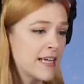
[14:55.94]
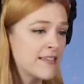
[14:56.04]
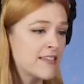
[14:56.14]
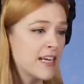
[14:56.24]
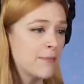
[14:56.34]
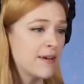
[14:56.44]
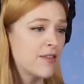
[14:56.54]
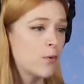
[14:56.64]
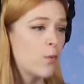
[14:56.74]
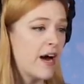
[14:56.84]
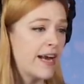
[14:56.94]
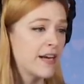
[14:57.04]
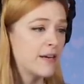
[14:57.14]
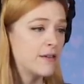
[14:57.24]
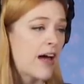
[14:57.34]
He's gonna be the
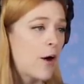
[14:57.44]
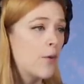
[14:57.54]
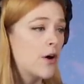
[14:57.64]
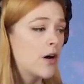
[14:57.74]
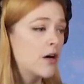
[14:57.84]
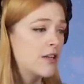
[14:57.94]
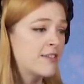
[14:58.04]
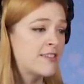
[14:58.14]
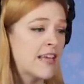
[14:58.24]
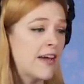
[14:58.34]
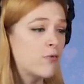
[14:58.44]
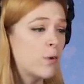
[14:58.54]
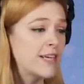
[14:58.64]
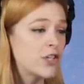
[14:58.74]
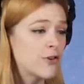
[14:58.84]
one that will save
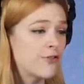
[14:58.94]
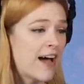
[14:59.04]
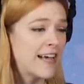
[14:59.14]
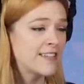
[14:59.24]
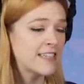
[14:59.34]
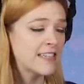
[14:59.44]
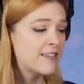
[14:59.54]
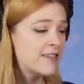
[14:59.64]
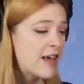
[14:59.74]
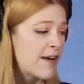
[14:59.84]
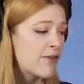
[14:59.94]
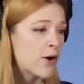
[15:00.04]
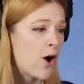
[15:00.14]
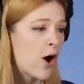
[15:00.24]
Winterfest and save her